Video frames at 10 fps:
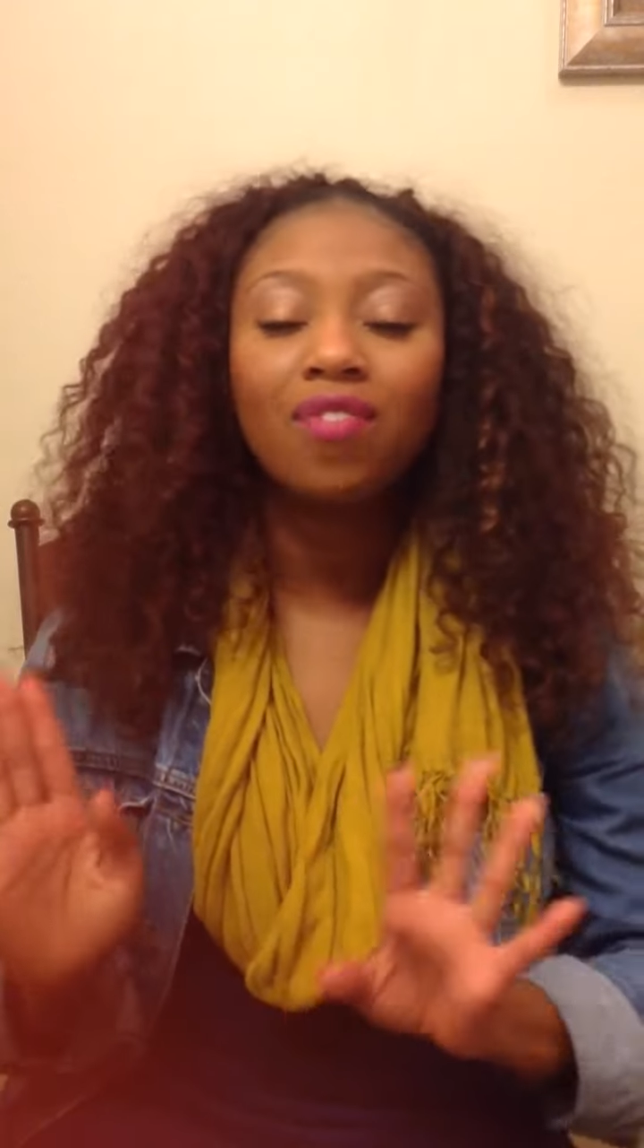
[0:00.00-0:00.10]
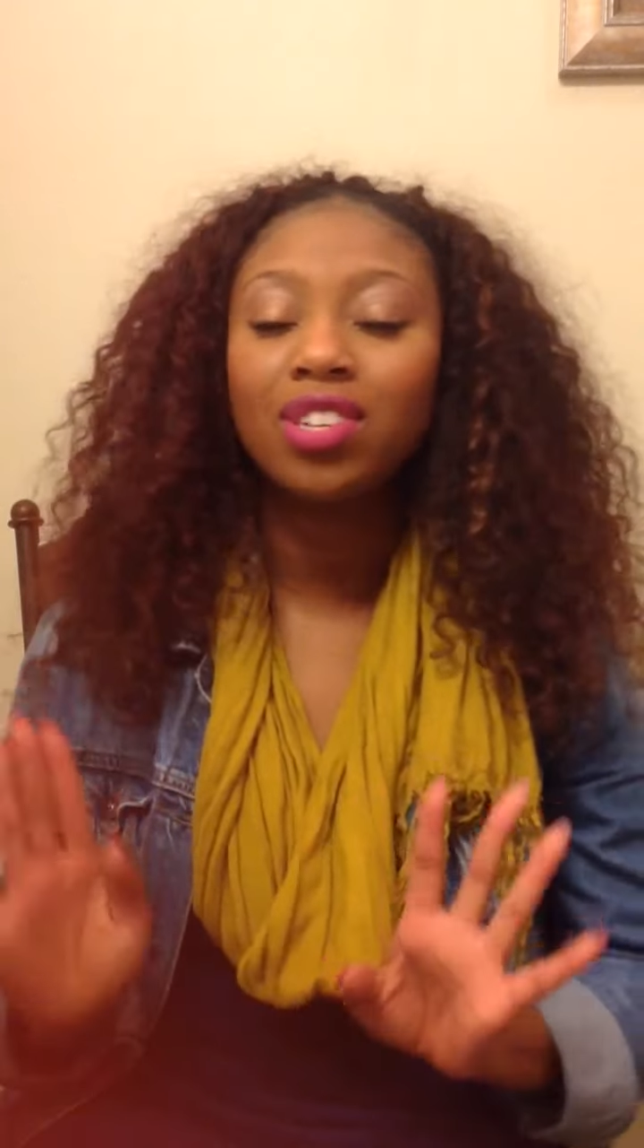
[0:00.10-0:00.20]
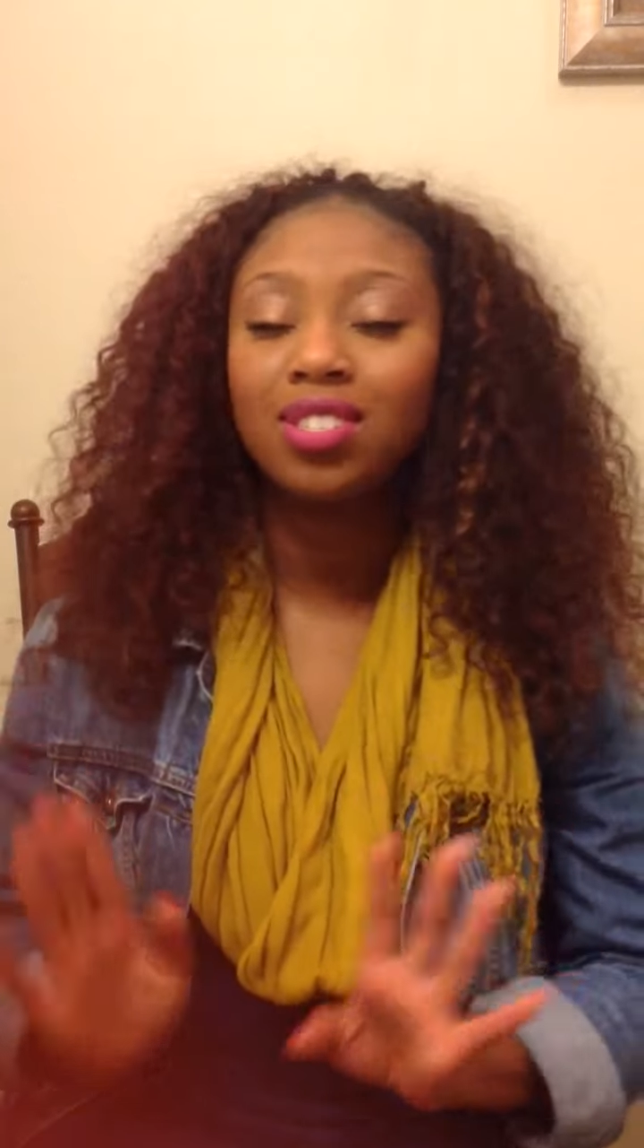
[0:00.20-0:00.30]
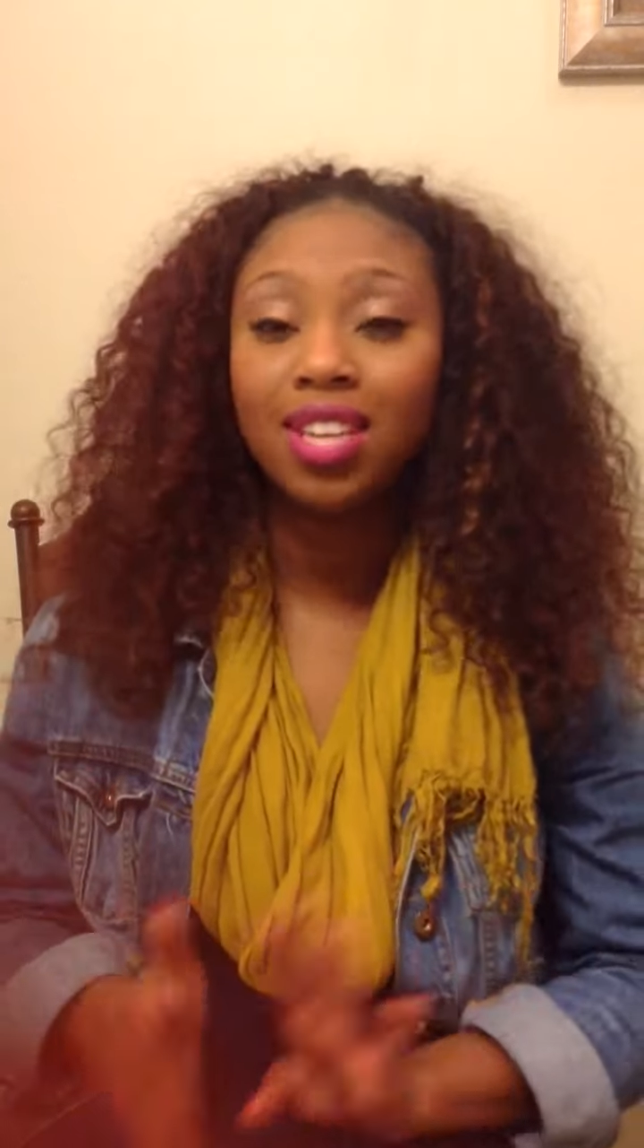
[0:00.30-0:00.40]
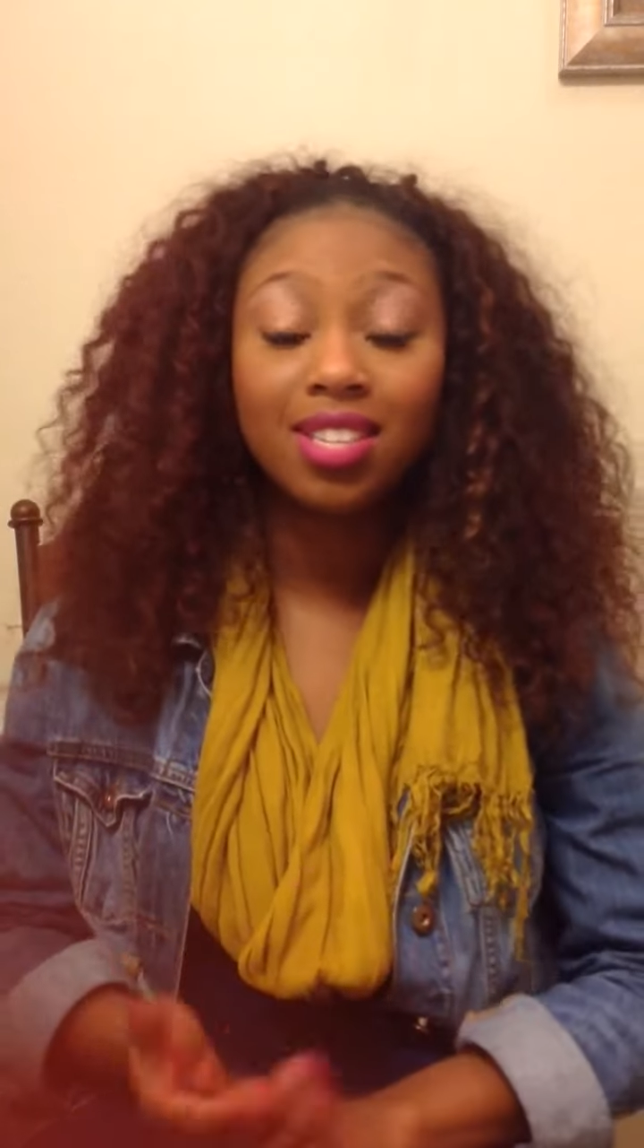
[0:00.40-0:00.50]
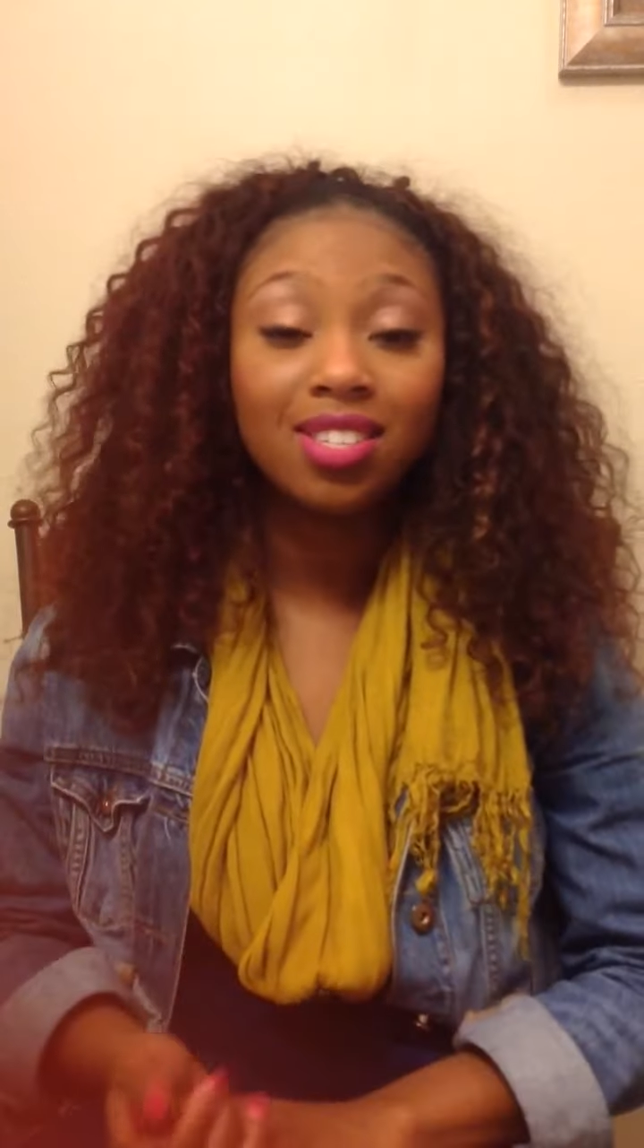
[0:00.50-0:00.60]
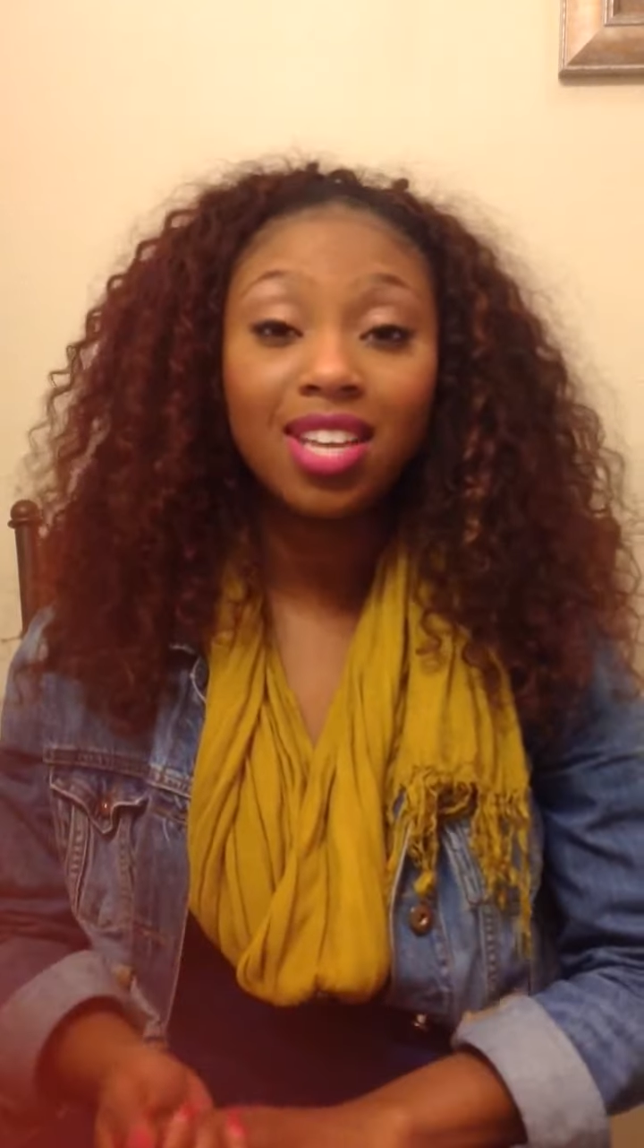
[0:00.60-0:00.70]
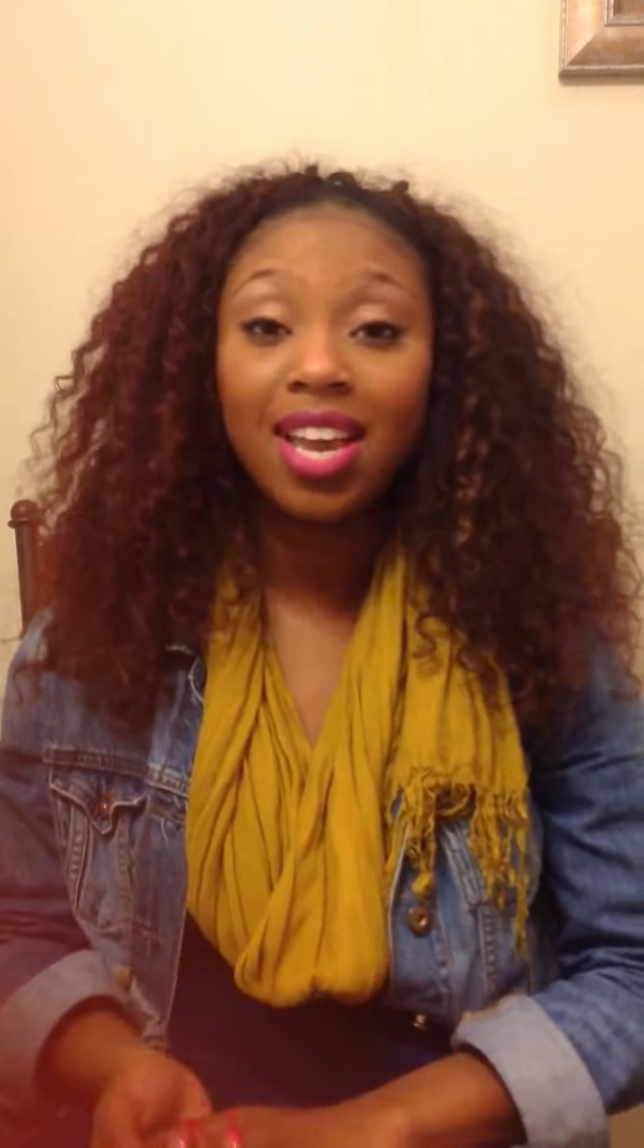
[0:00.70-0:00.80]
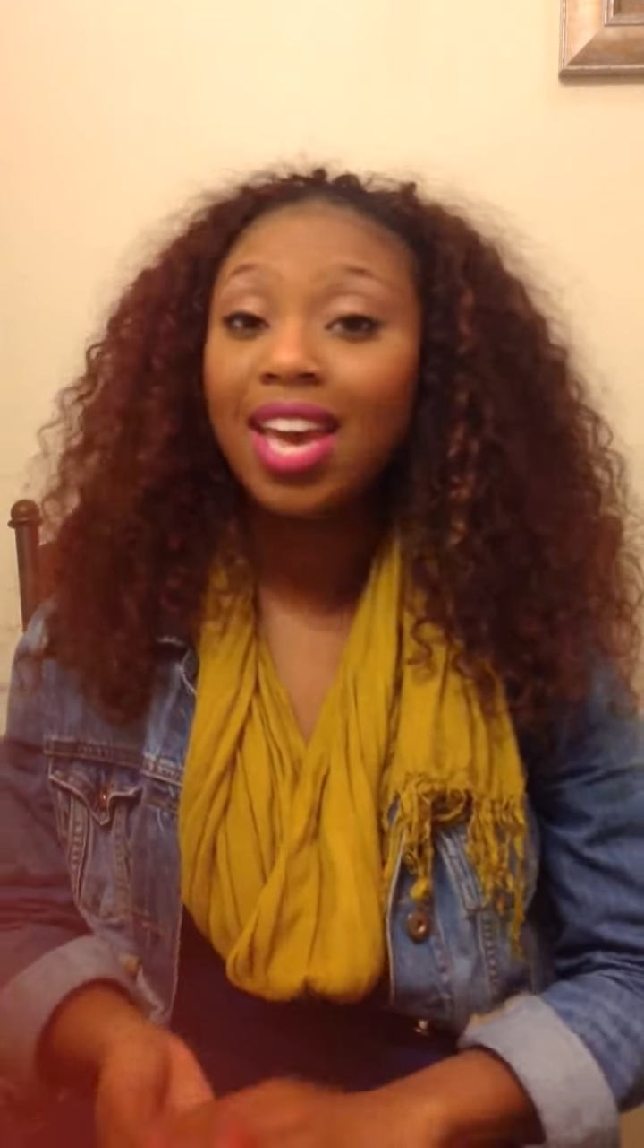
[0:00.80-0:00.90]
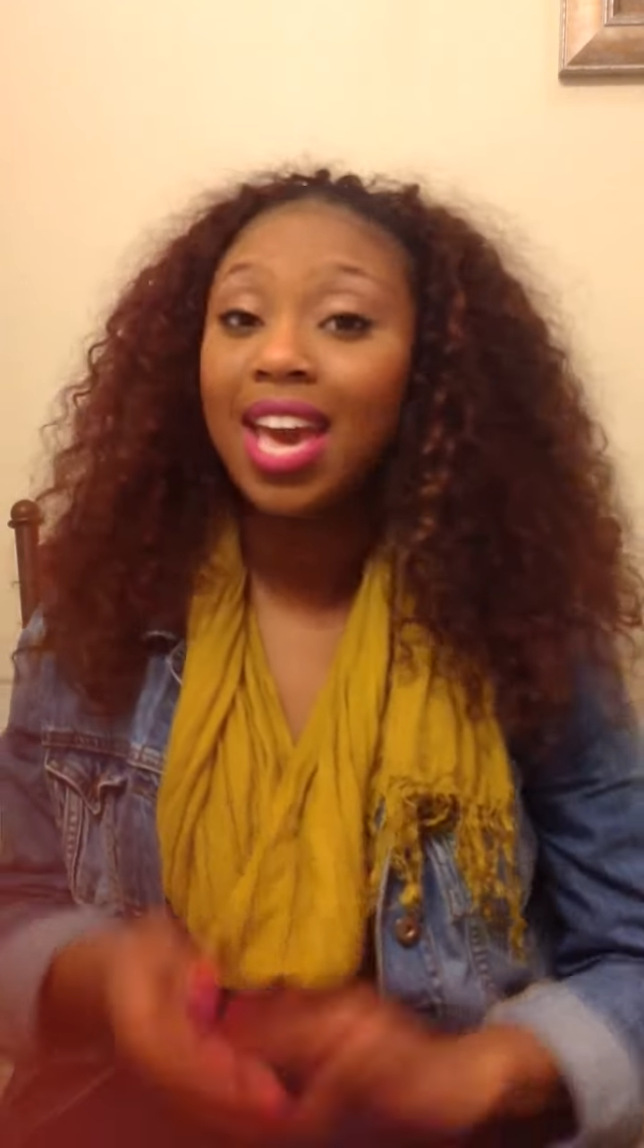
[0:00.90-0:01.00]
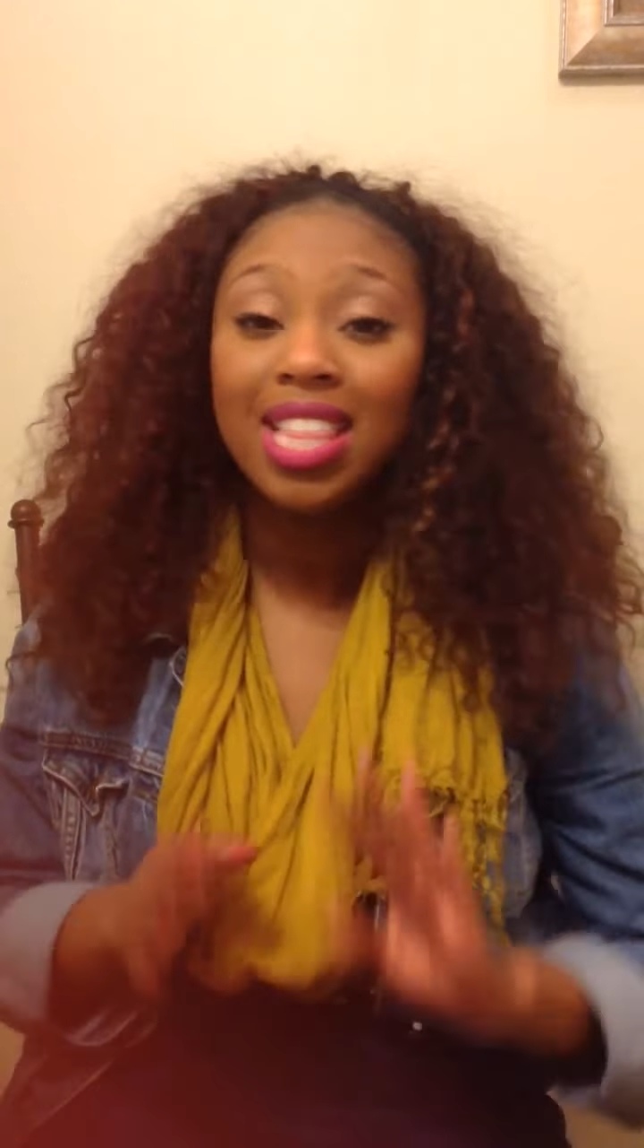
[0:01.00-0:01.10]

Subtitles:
for Disney